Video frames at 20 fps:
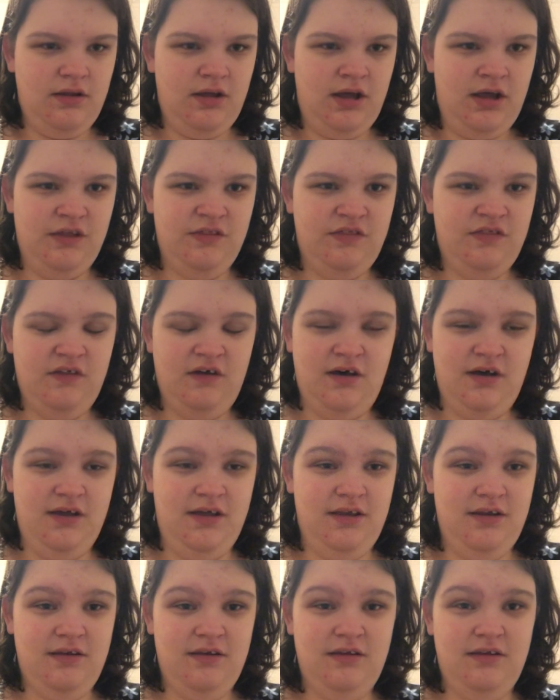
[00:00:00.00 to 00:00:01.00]
I
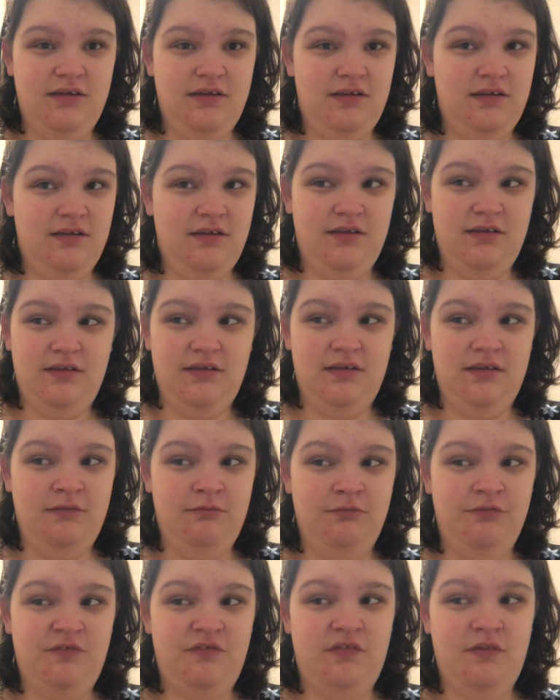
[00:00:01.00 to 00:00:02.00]
thought it
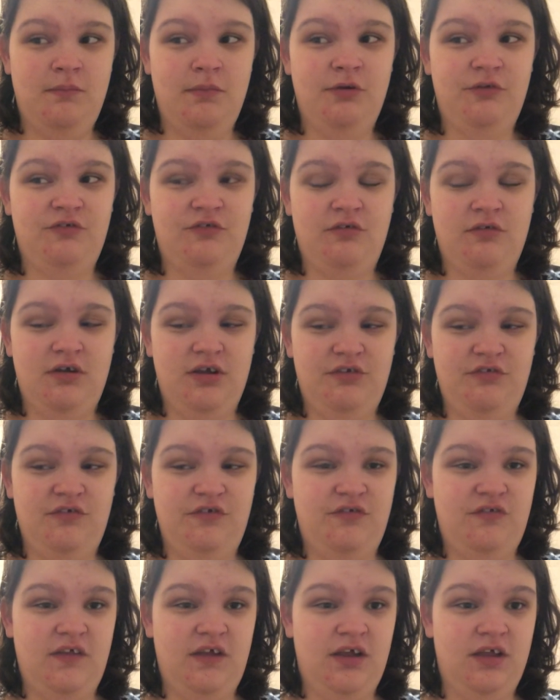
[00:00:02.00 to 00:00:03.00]
was the most
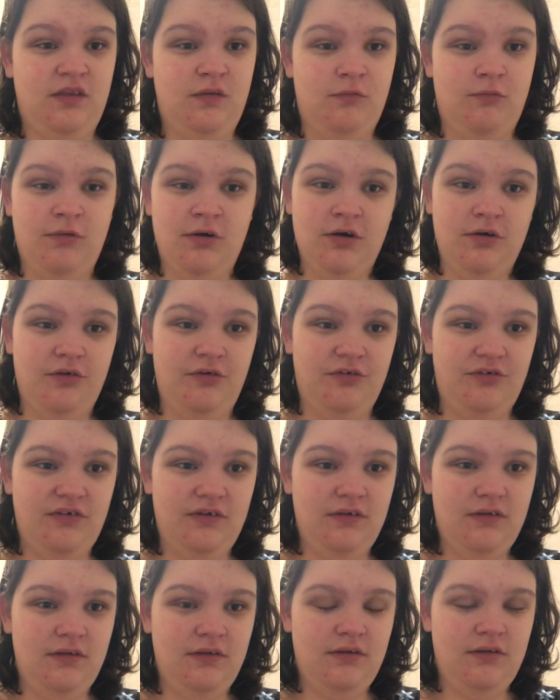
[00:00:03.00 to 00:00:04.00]
craziest thing in the world.
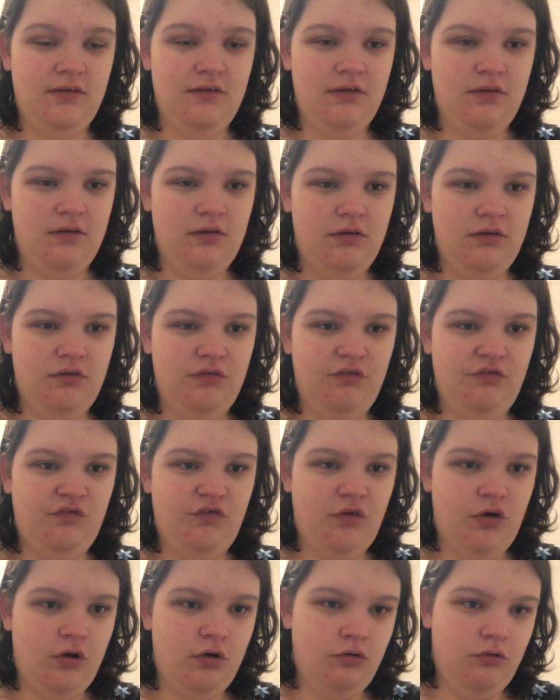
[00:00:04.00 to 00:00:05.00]

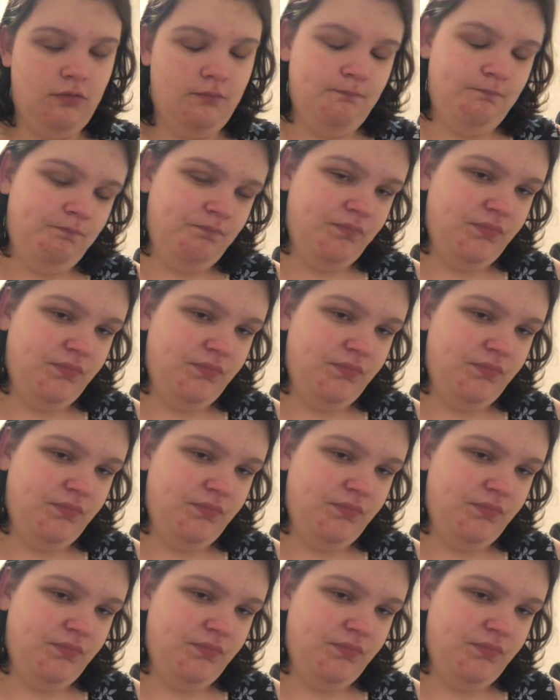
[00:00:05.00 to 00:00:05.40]
So